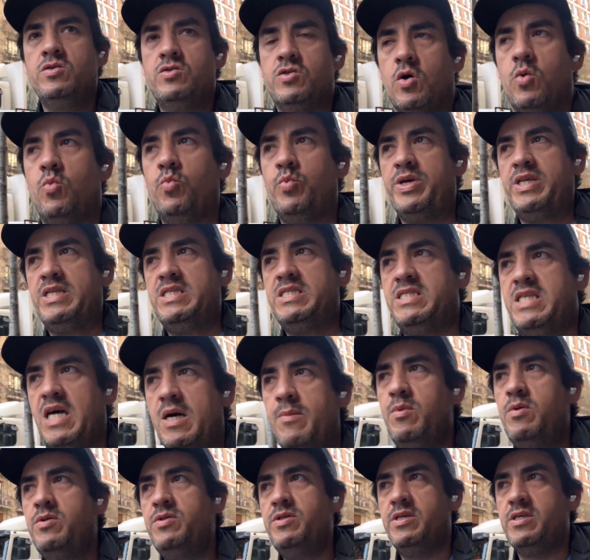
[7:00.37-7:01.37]
So we
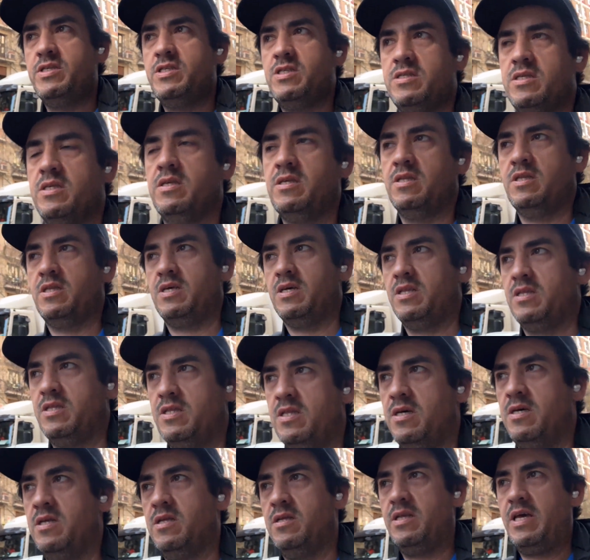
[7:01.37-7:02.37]
doubled
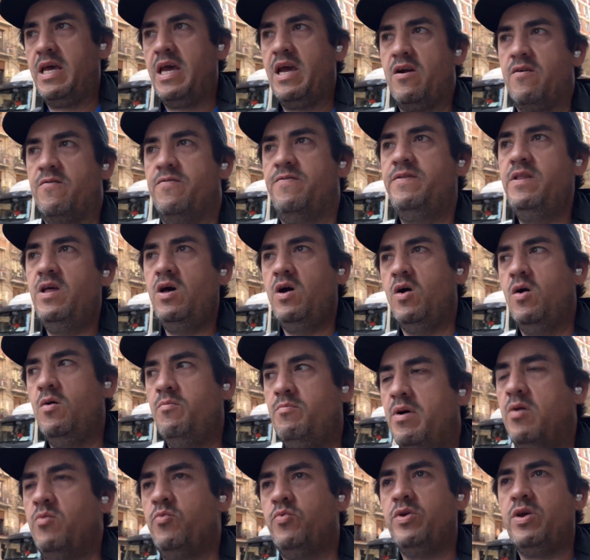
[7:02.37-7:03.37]
the
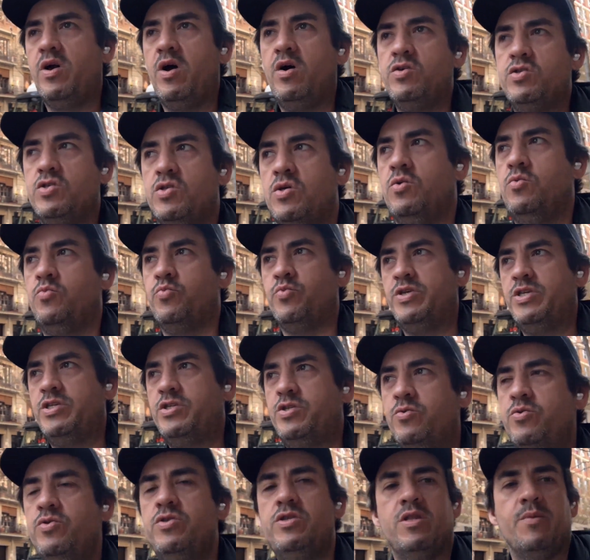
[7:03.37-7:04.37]
airflow, but we also
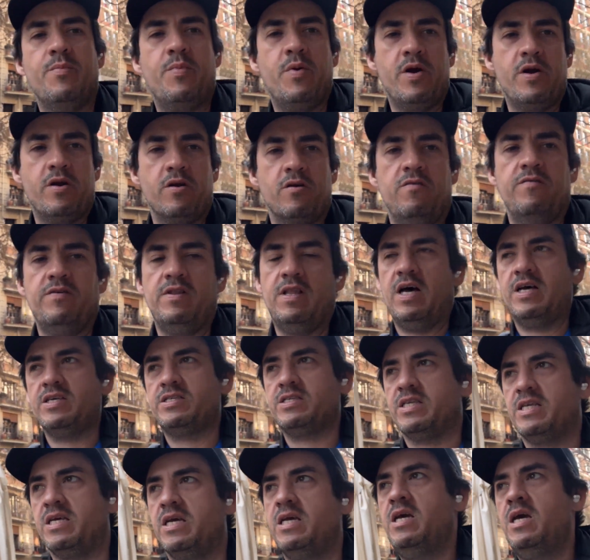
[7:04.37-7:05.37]
reduced the particle
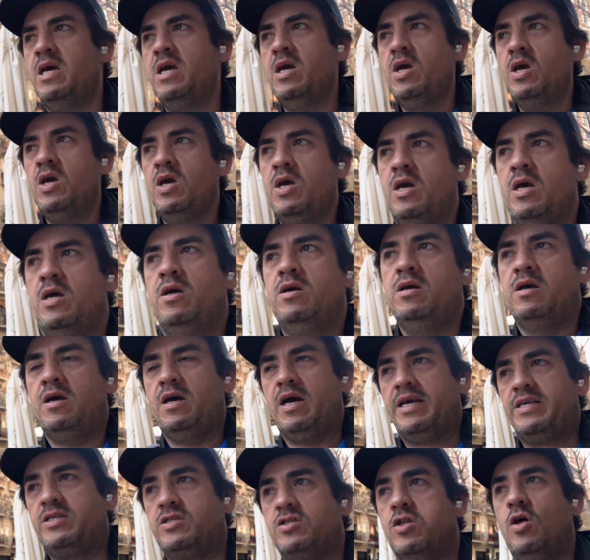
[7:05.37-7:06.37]
velocity.
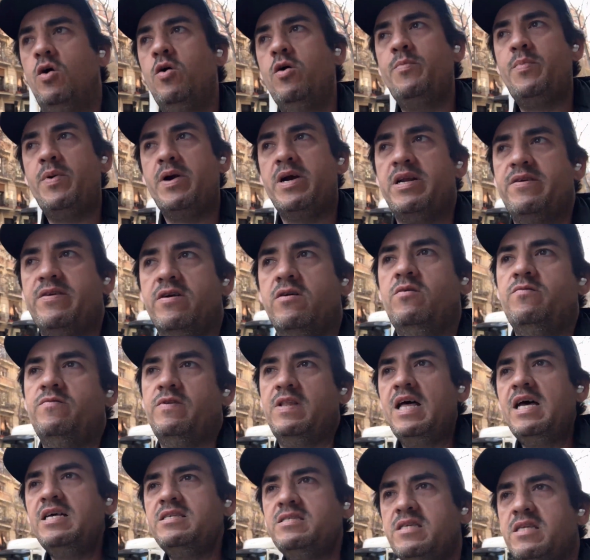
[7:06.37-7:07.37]
The slower particle
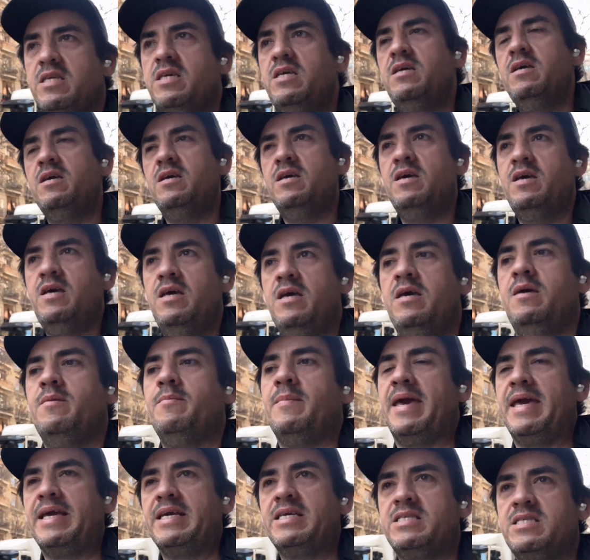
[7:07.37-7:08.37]
velocity
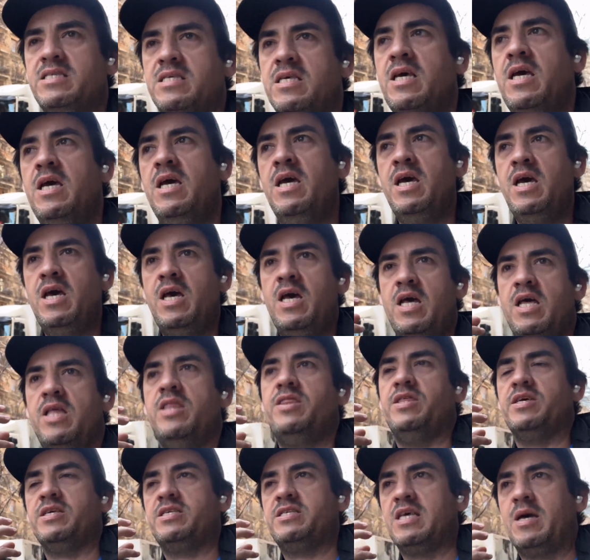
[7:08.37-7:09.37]
makes
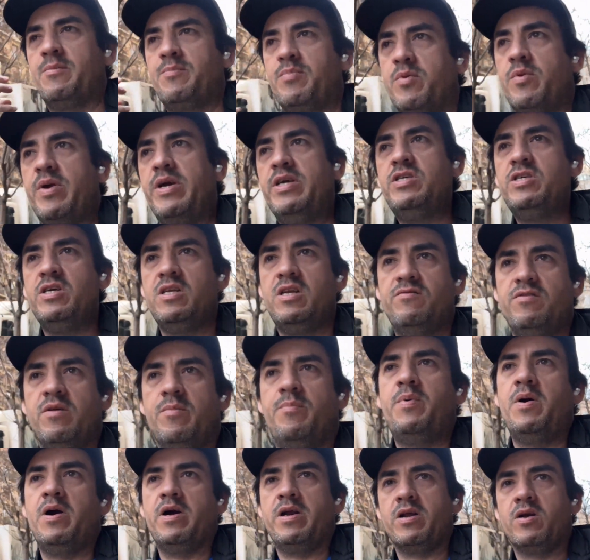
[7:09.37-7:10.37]
the separation of
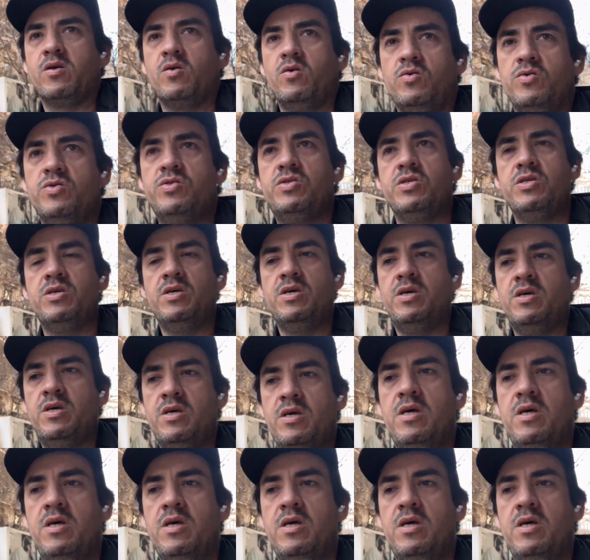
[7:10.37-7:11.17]
the particles